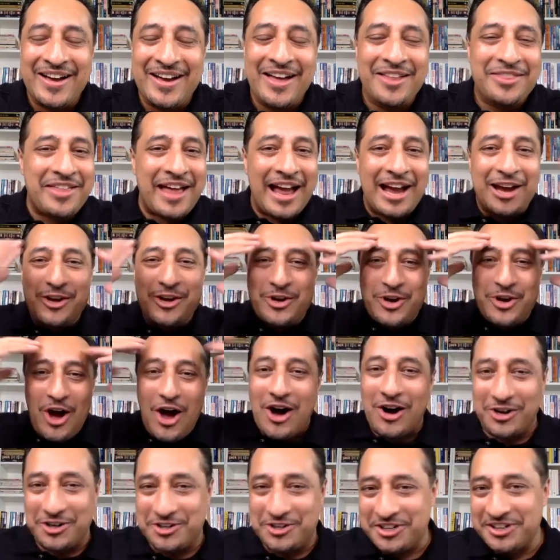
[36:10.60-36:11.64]
Thank
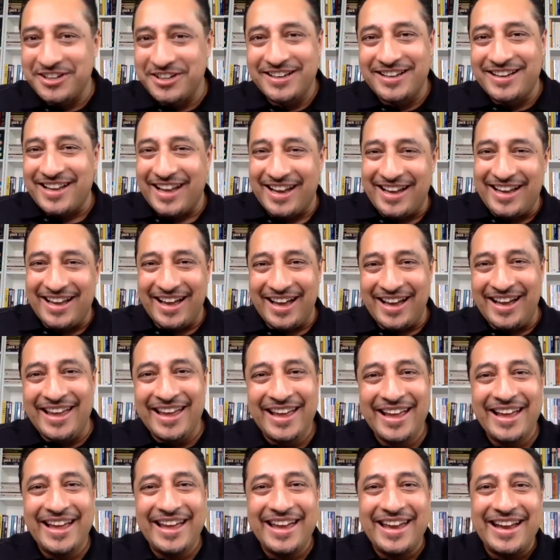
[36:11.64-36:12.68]
God.
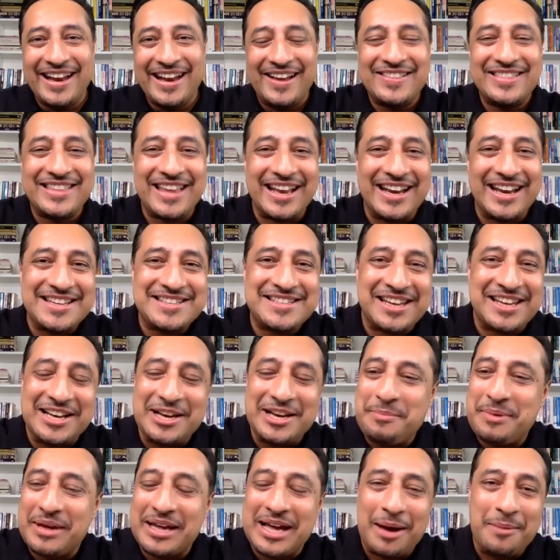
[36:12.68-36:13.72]
Then it suddenly
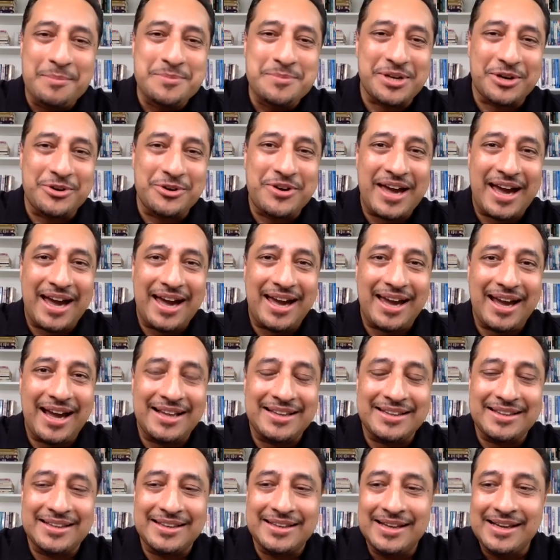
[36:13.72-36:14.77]
becomes okay.
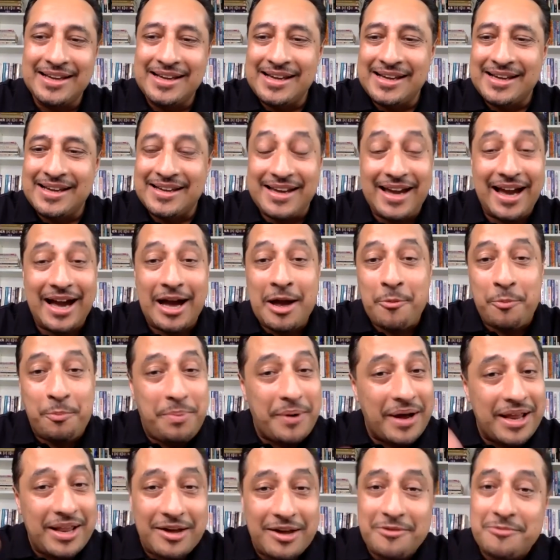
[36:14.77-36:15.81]
And yeah,
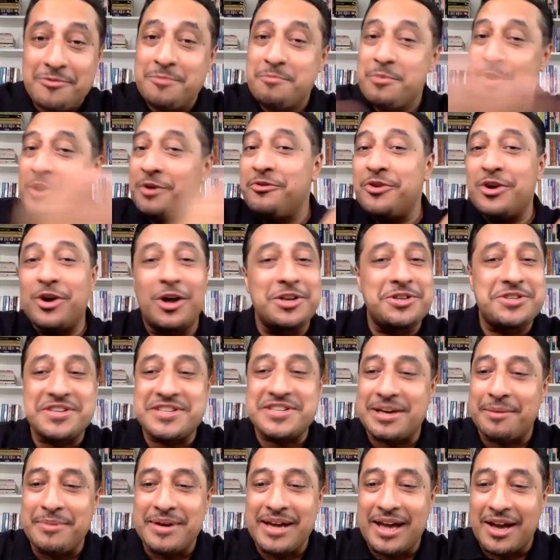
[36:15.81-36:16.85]
but moving on to
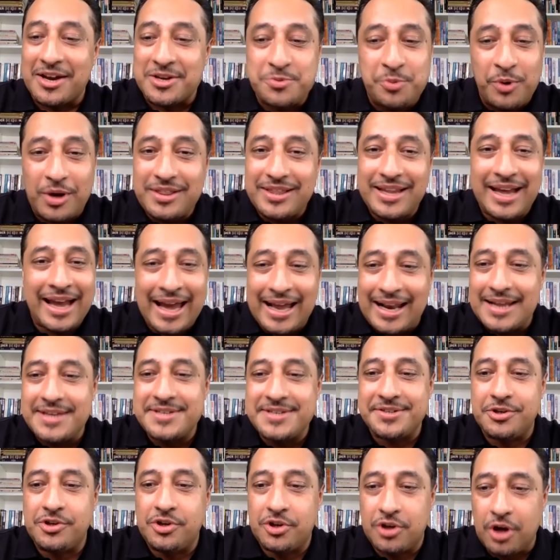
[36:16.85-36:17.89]
something else. What the hell
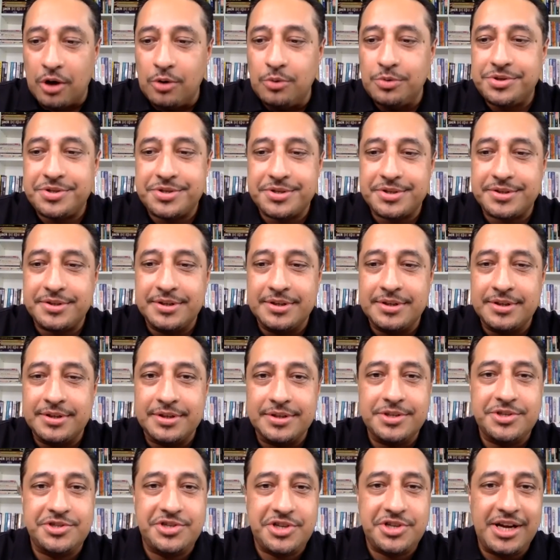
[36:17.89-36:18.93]
is GOAT?
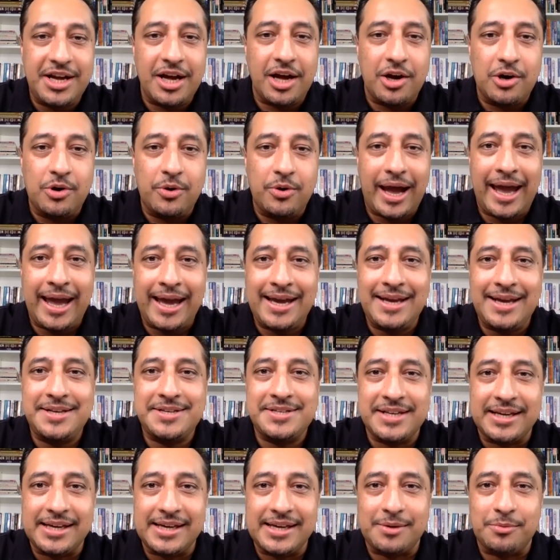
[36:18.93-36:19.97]

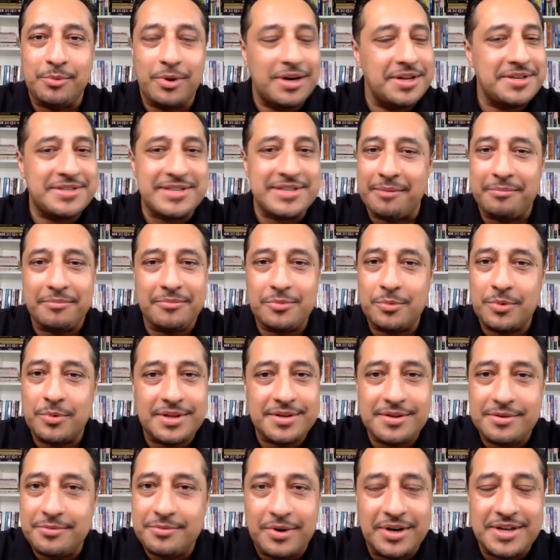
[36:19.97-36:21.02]
GOAT. What is that?
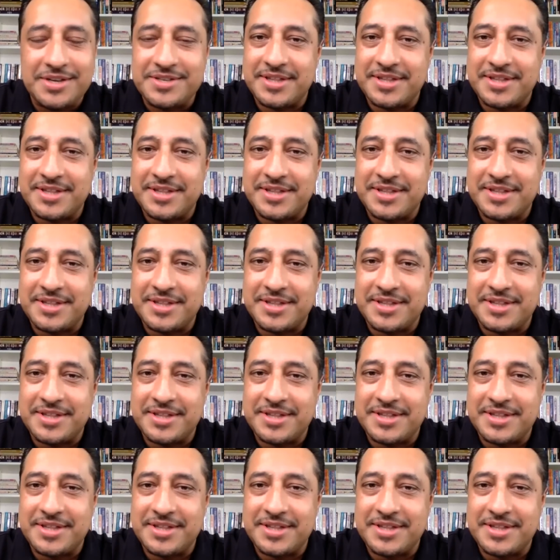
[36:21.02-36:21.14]
What is